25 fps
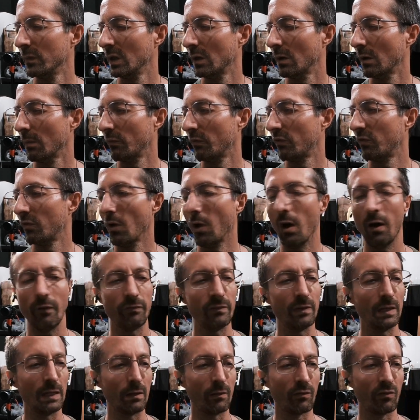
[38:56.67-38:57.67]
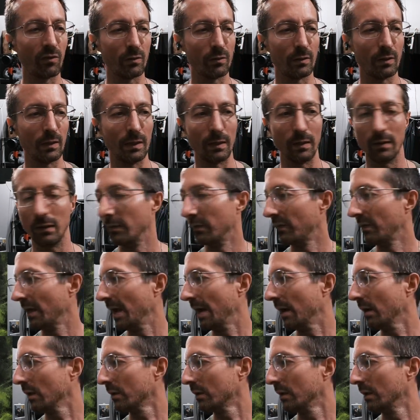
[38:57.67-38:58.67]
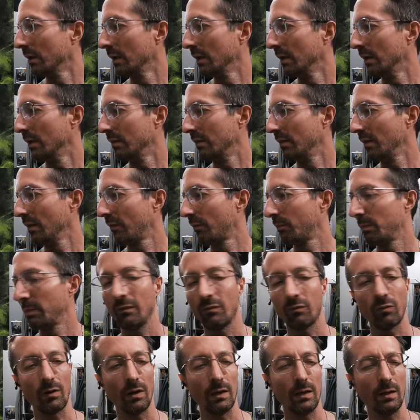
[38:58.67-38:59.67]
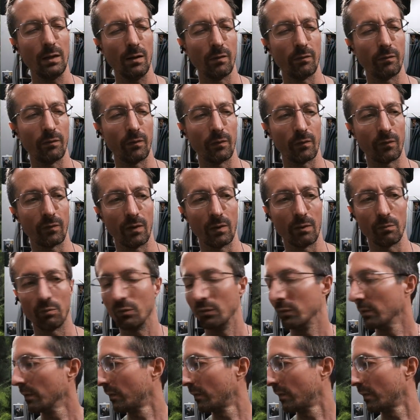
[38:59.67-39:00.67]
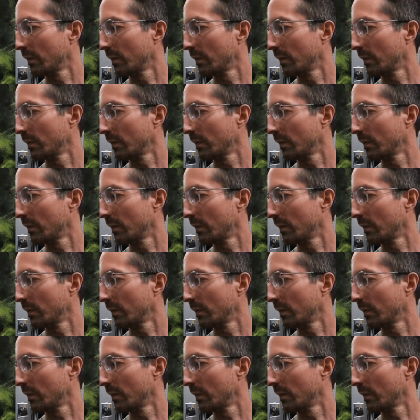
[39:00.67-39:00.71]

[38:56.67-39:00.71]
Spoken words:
softening certain areas out. This piece right here, for example, let's